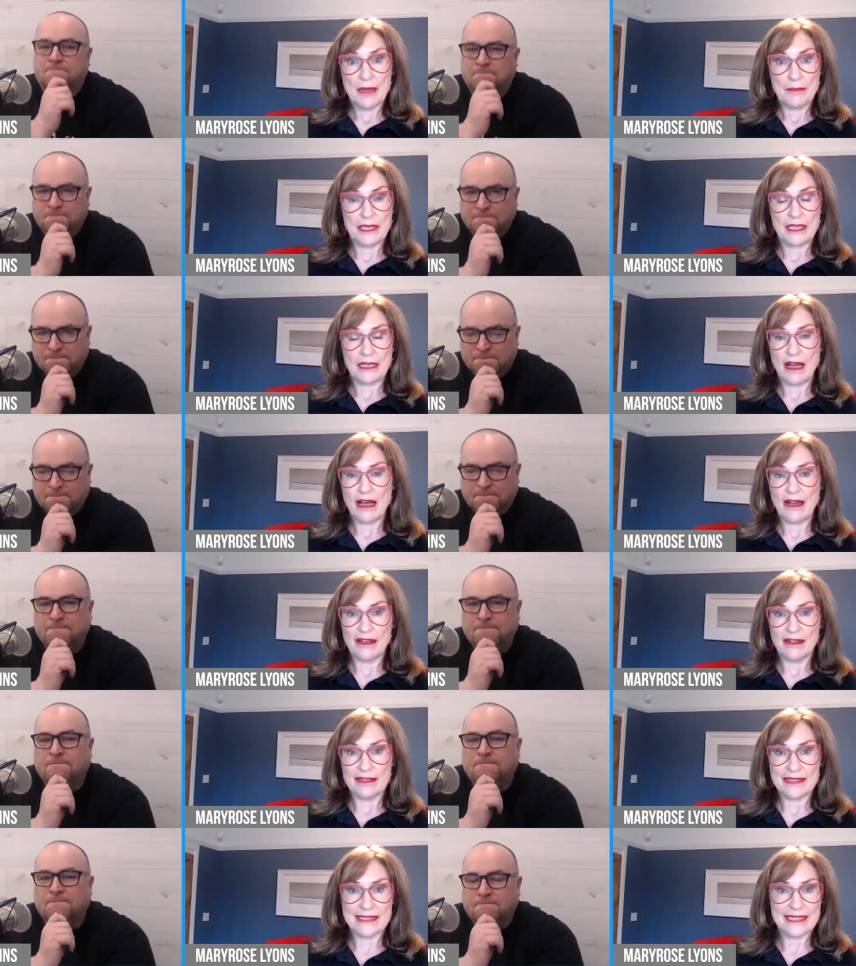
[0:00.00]

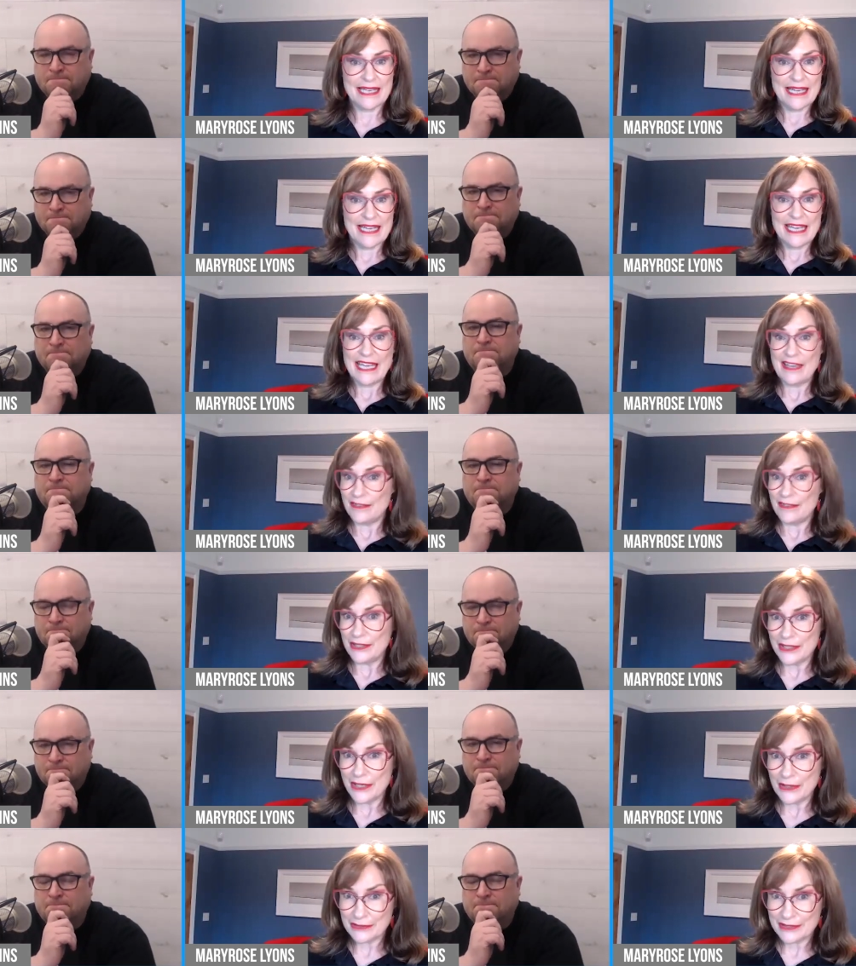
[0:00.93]
Speaker 1: Because if you
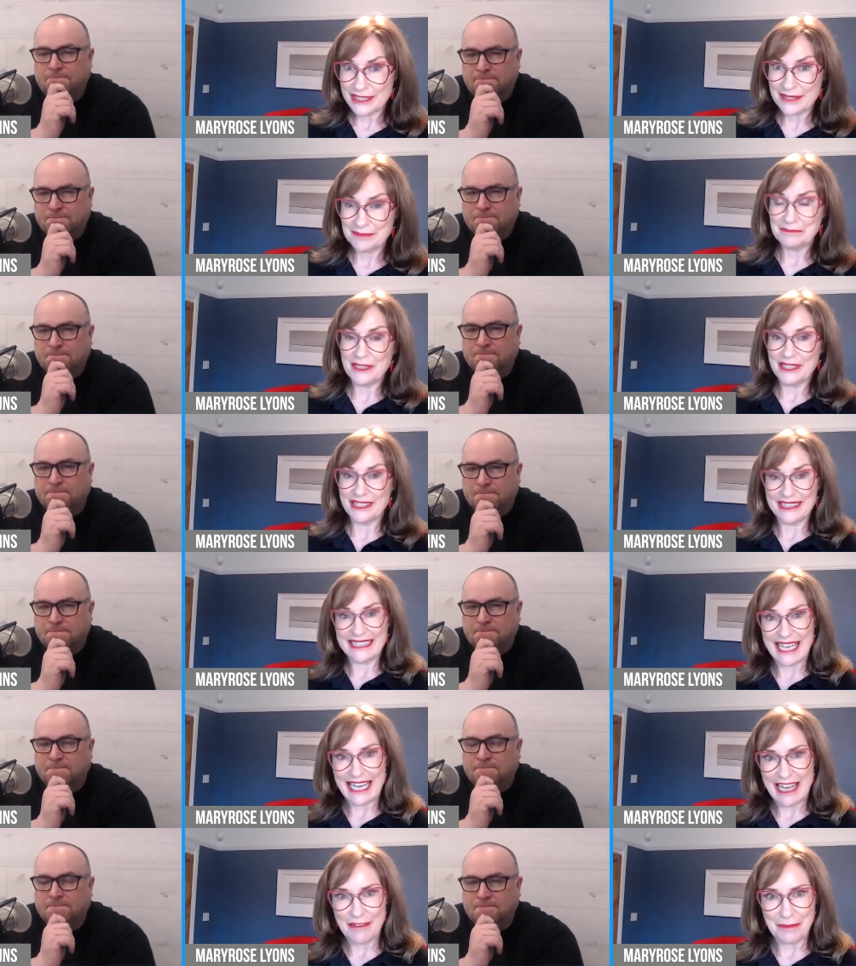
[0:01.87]
don't, you're going to
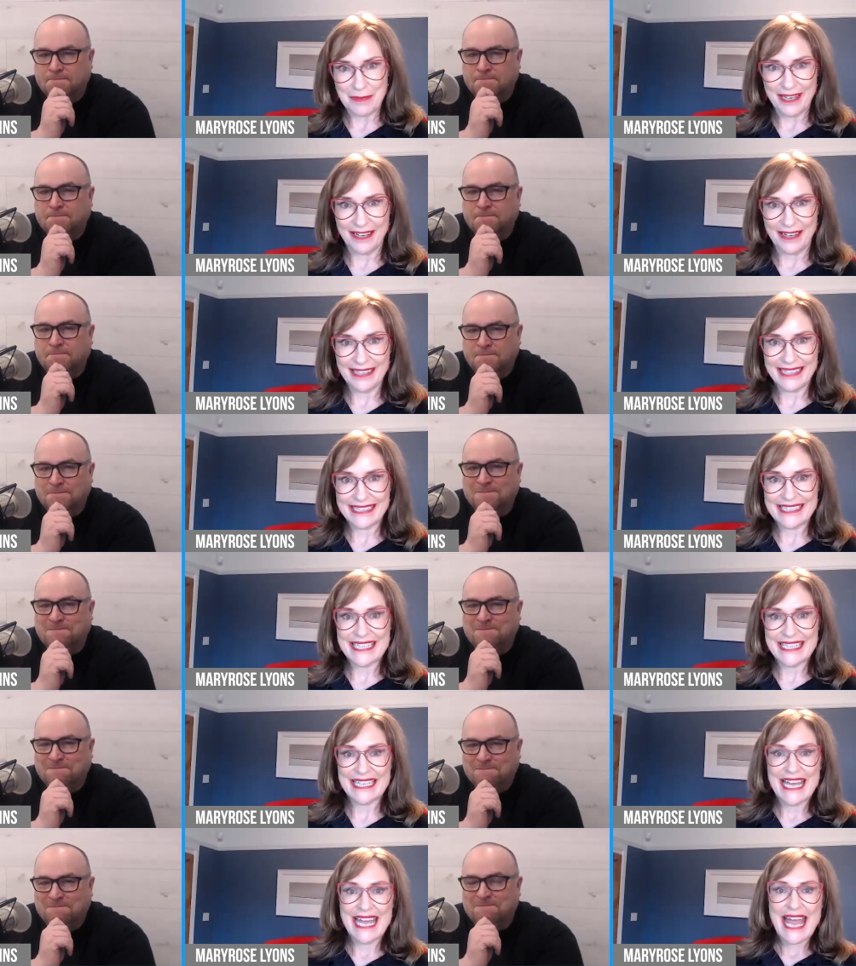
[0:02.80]
get left behind.